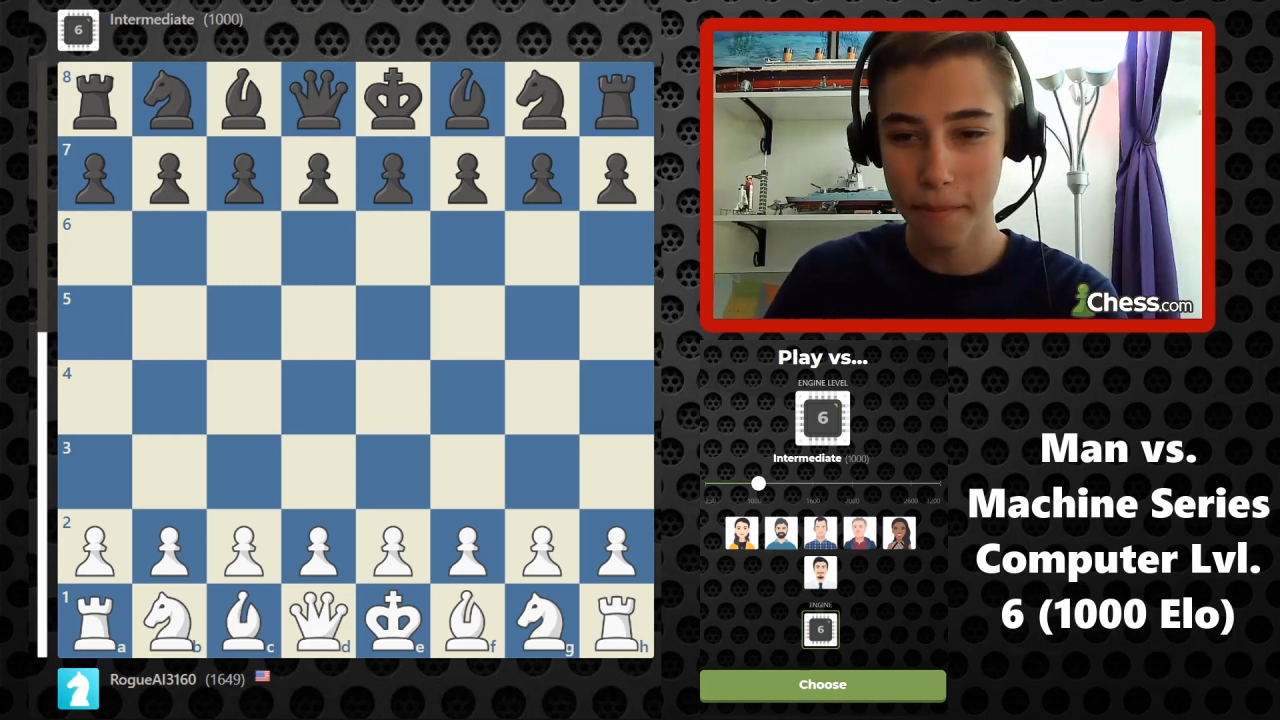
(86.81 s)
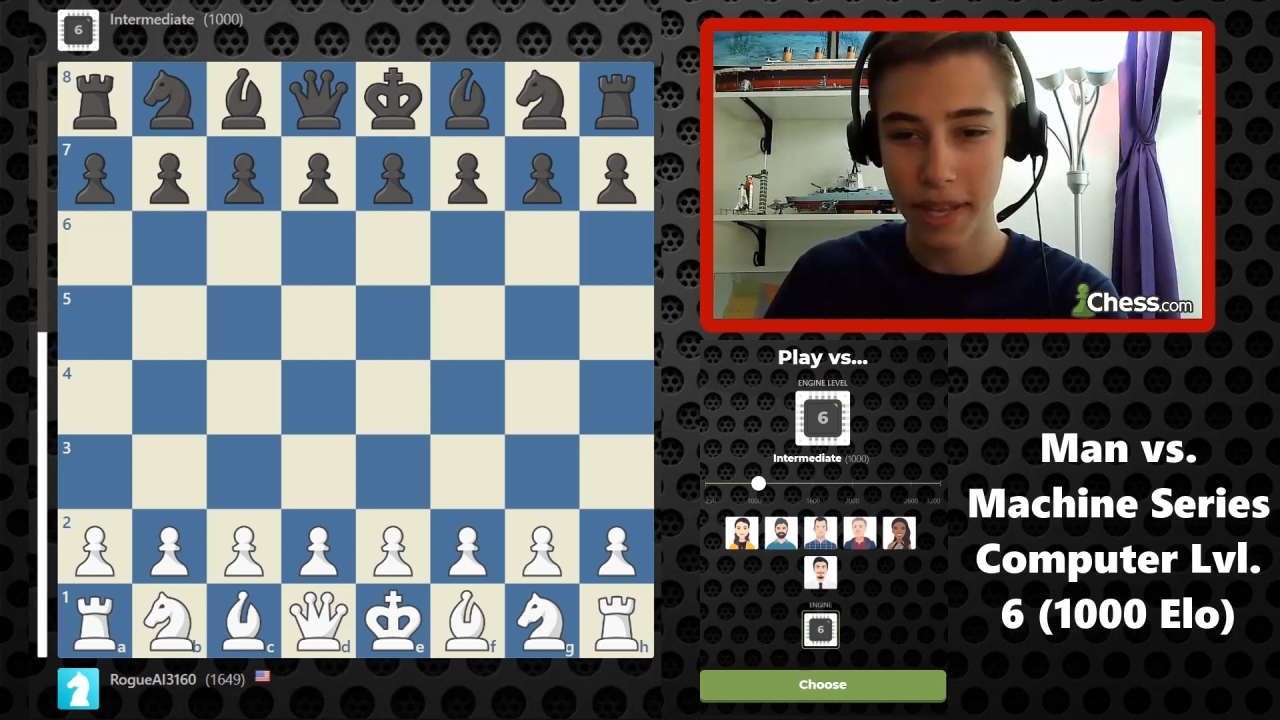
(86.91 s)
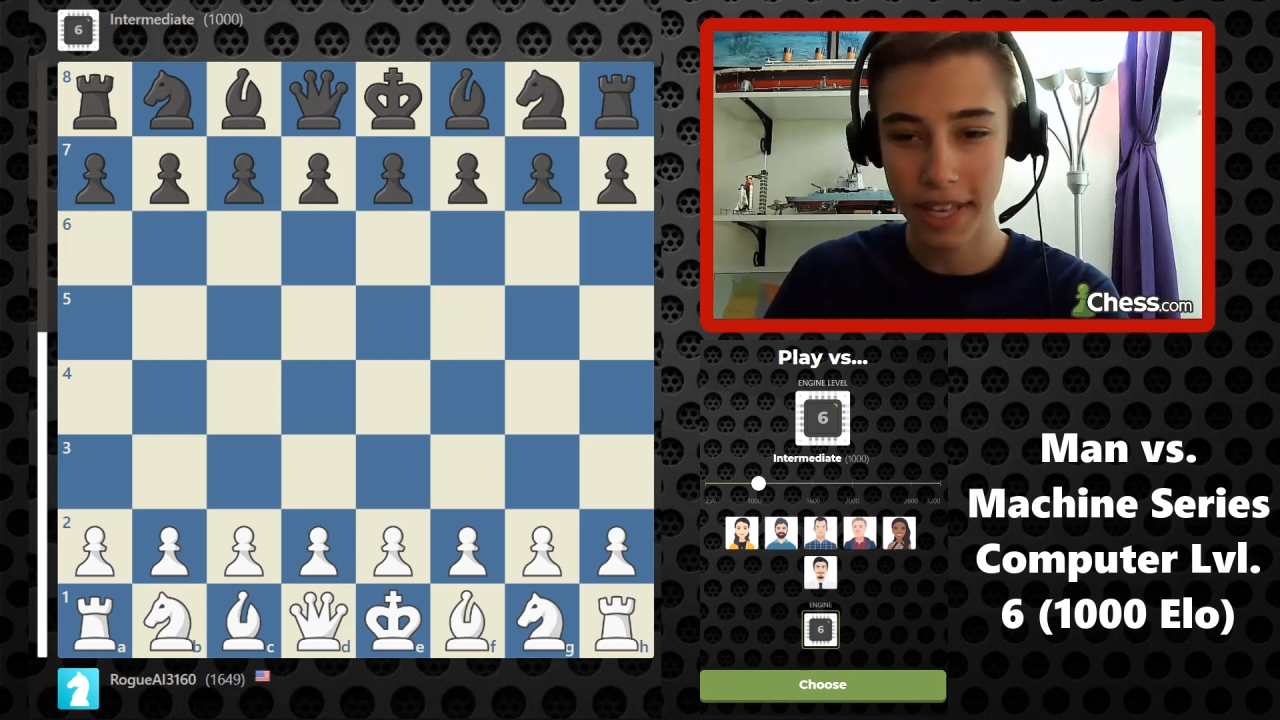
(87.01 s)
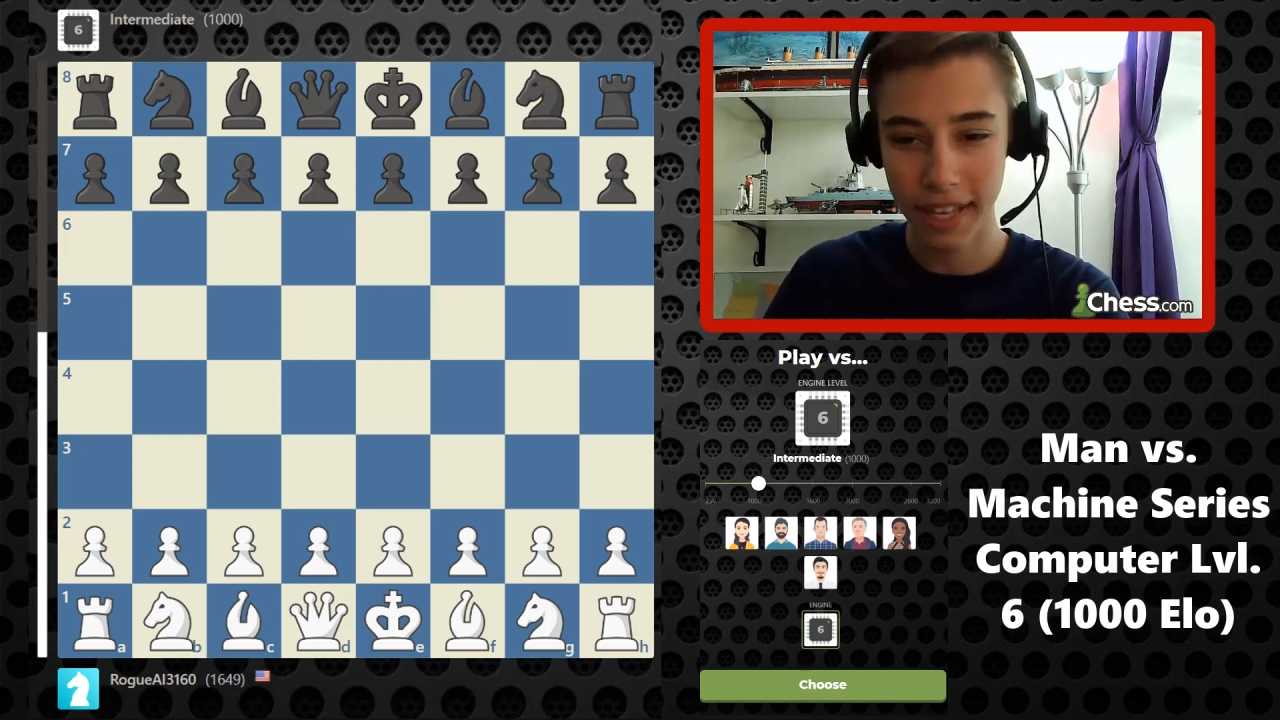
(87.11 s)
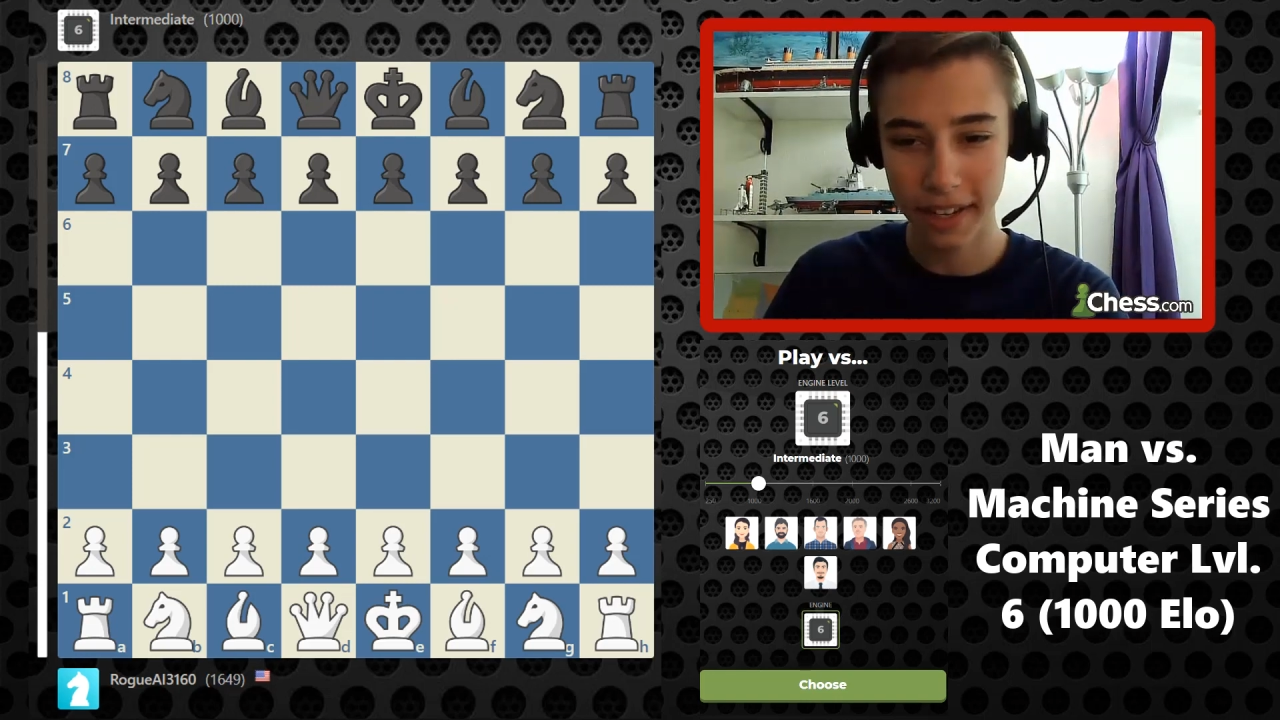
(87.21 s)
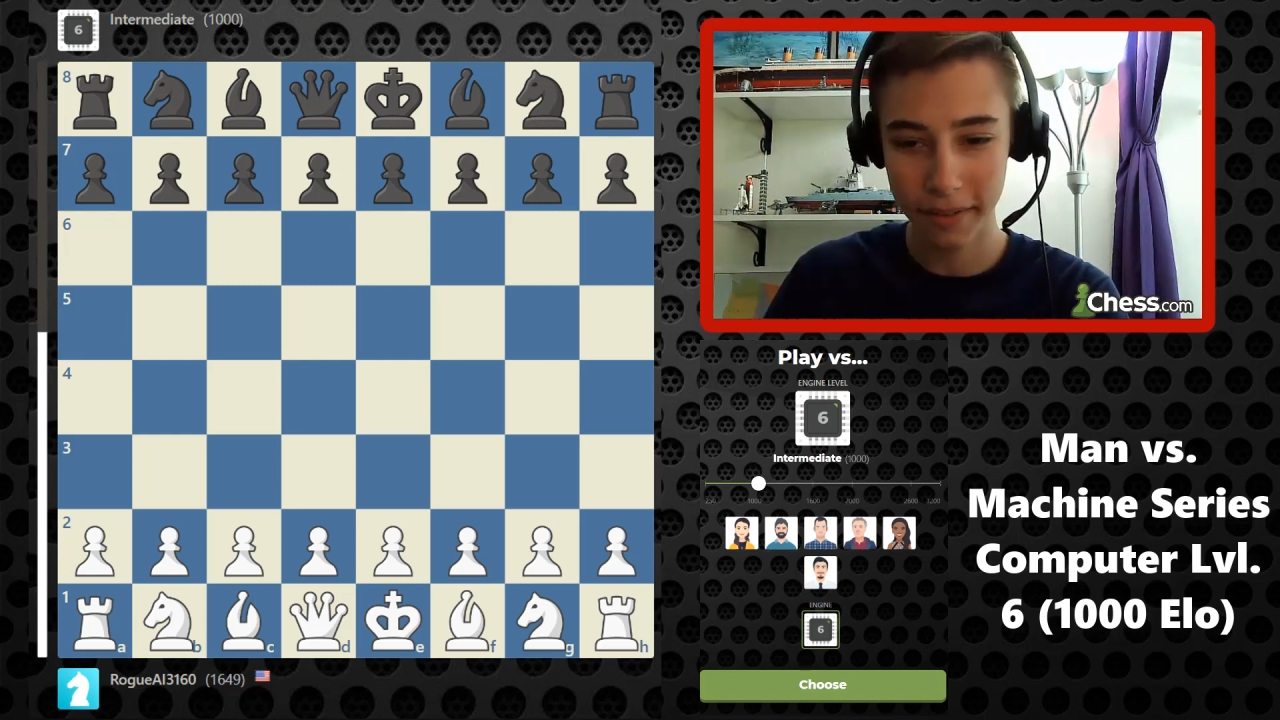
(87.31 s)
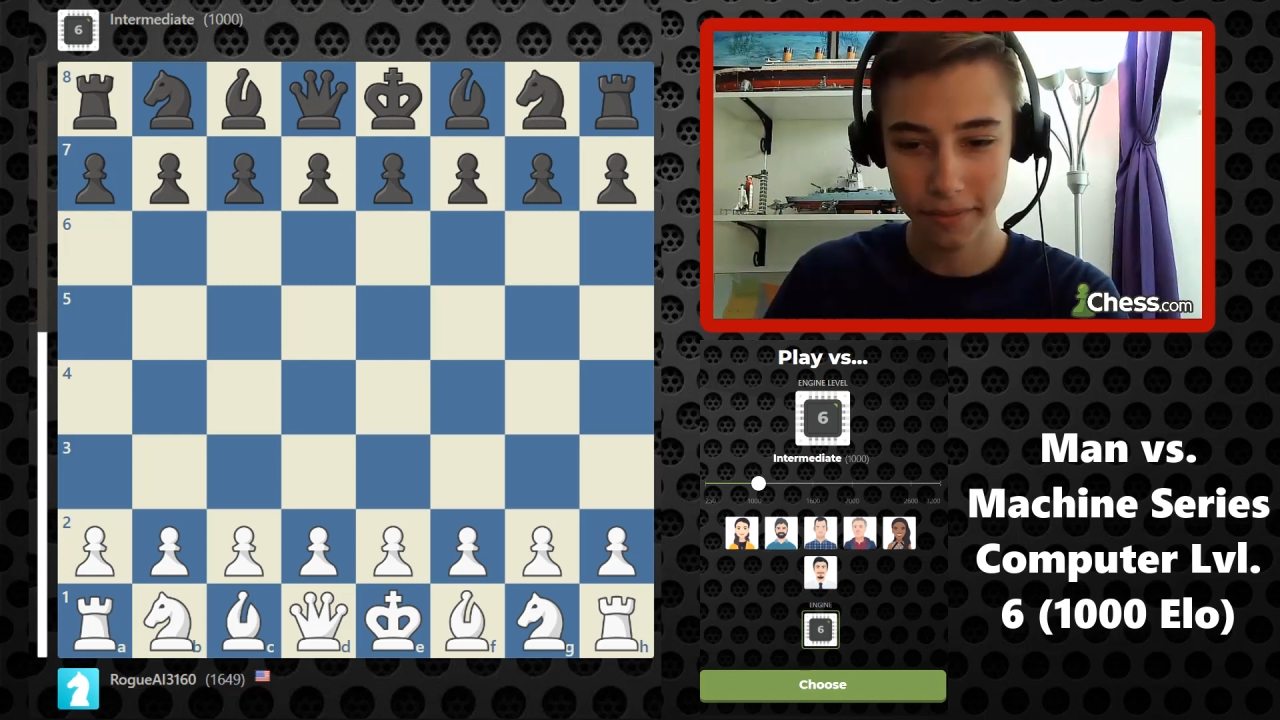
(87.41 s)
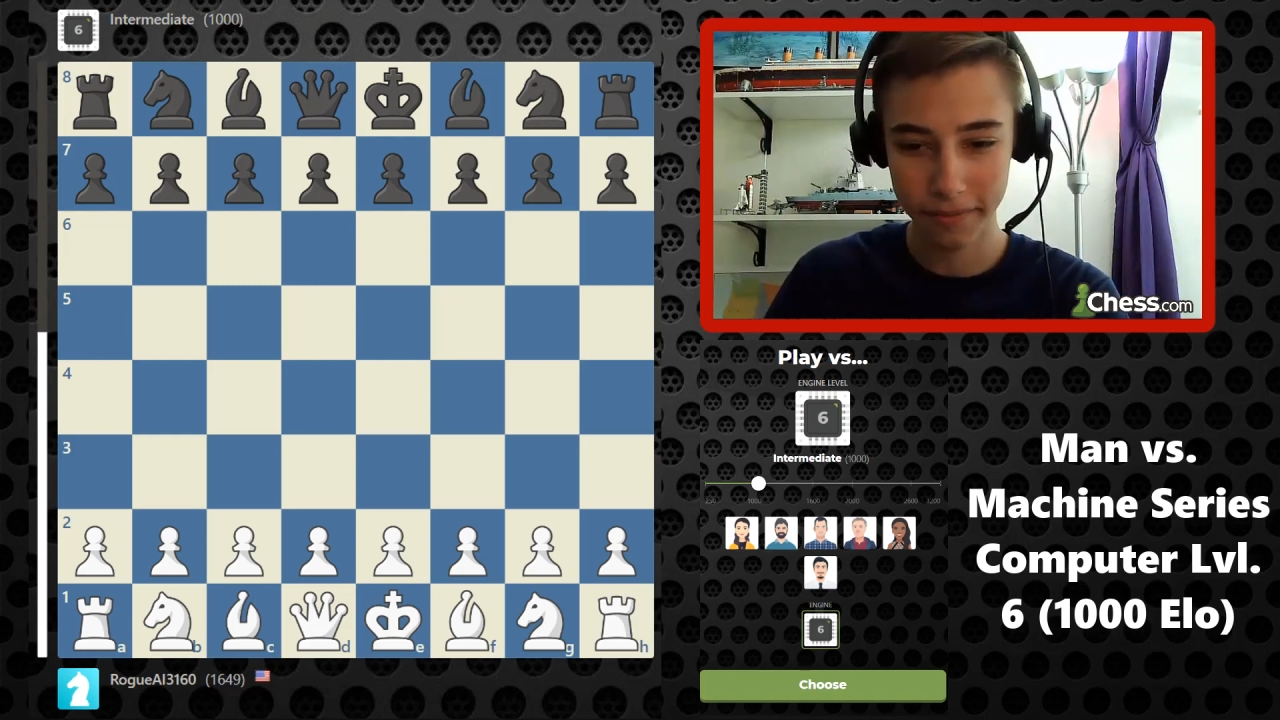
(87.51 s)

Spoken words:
begin.